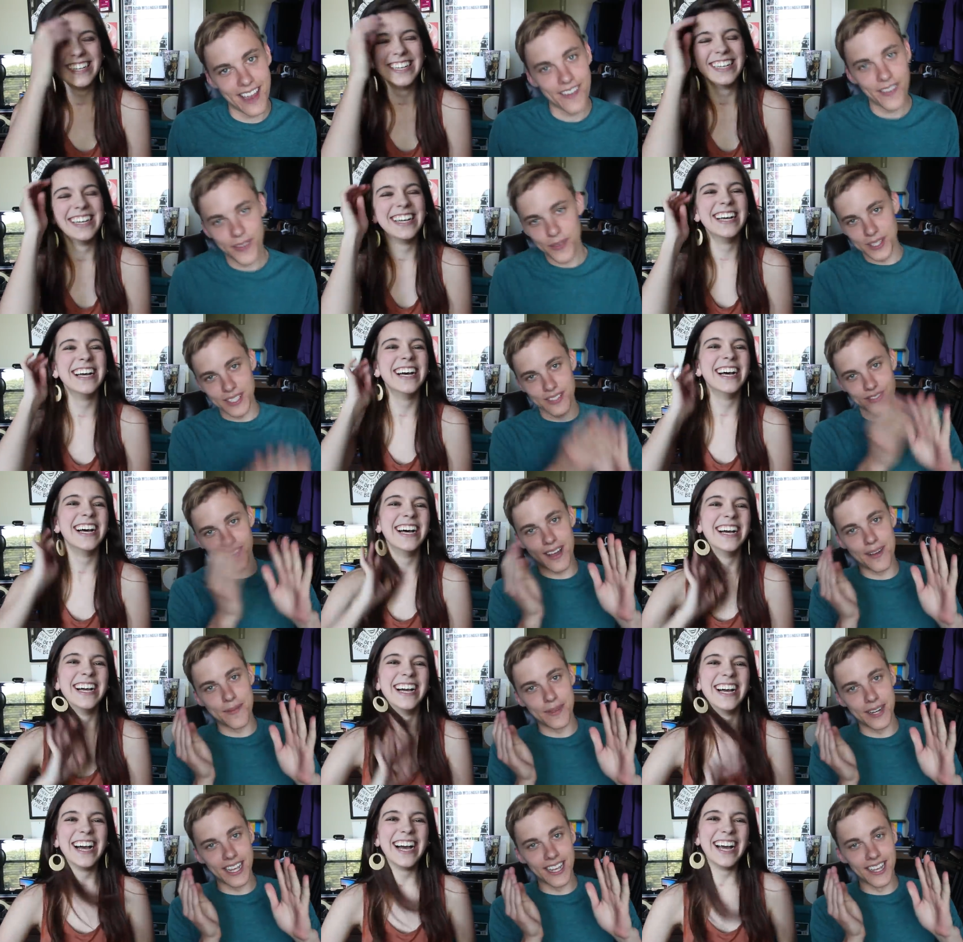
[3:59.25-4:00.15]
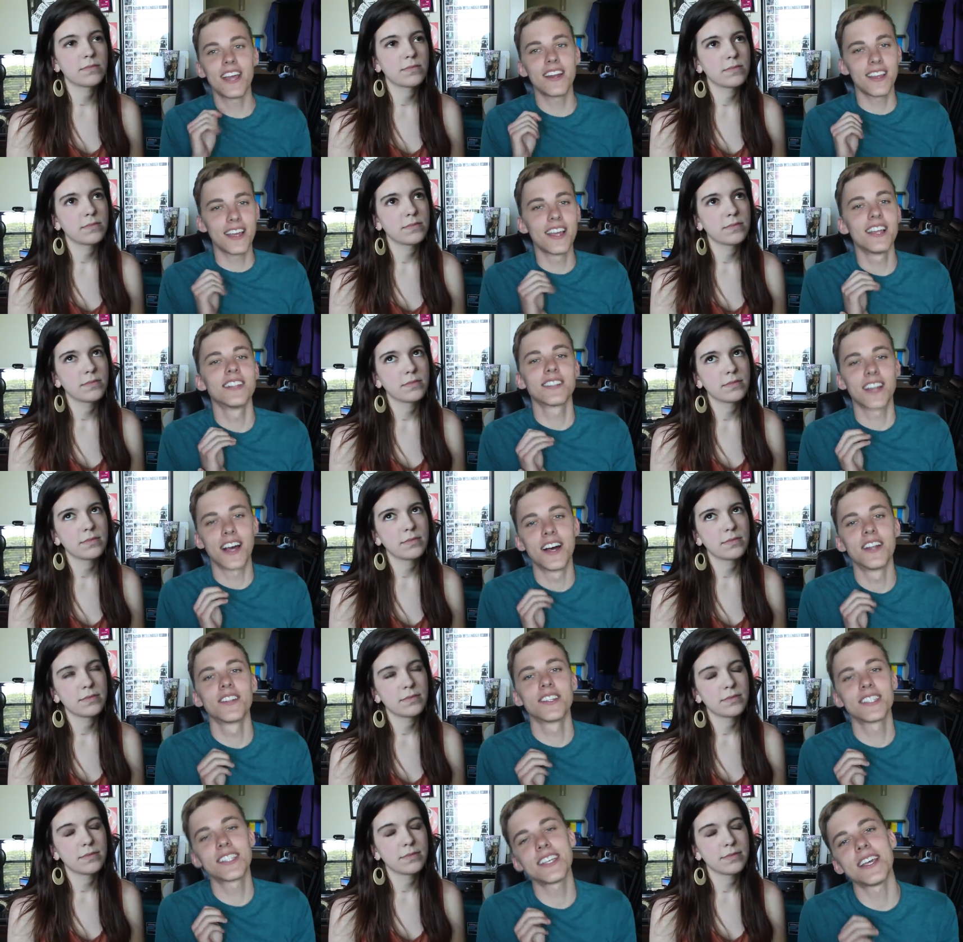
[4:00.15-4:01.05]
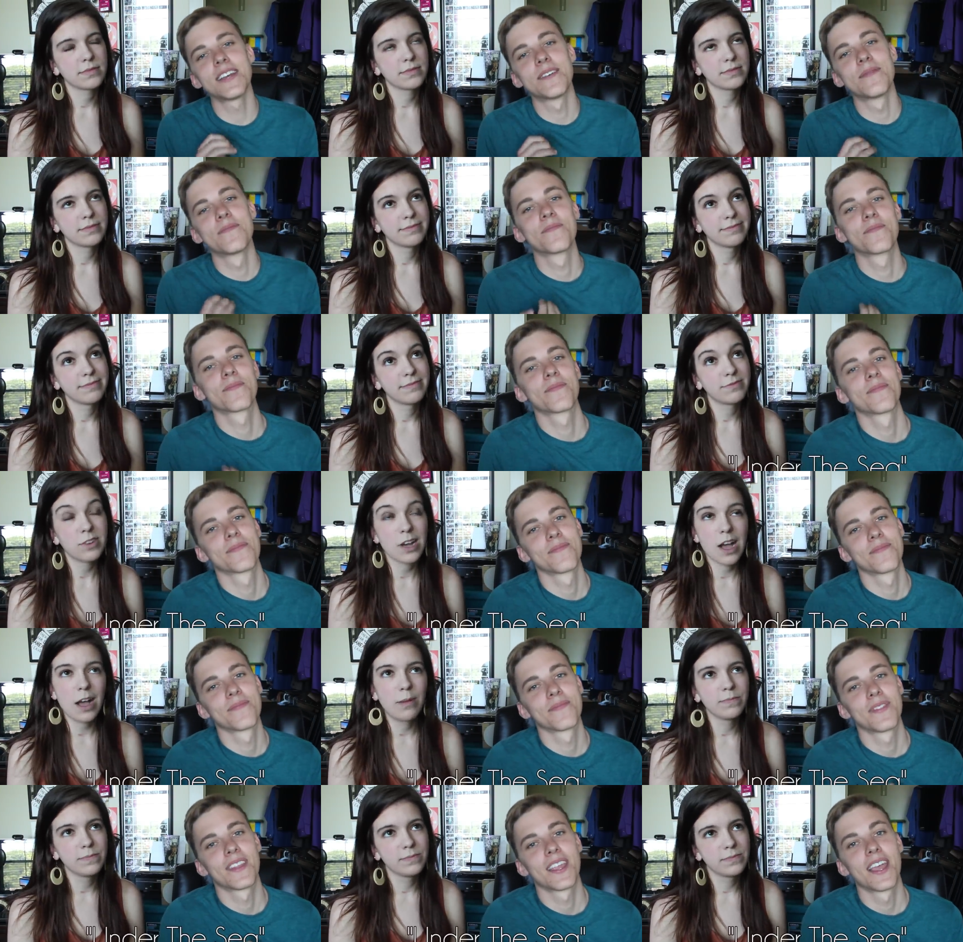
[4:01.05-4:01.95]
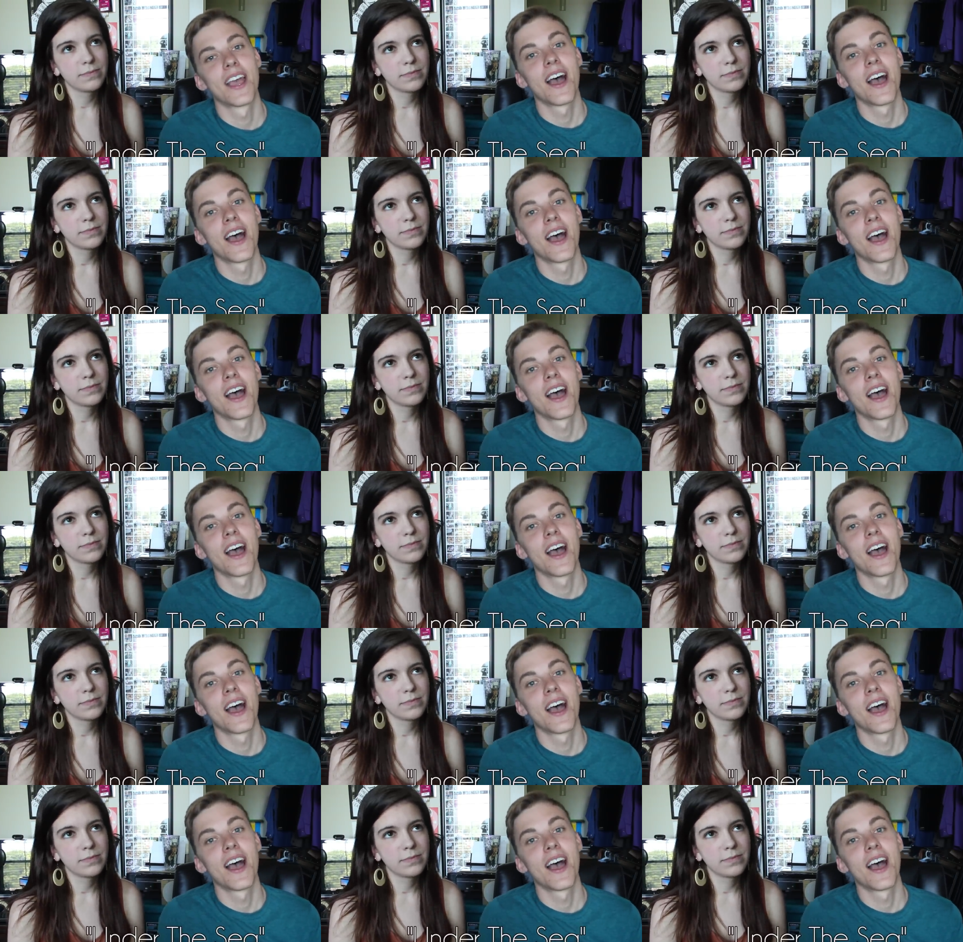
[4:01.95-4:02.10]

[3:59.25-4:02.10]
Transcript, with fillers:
Speaker 1: Everyone's vomiting. It is Under the Sea. From?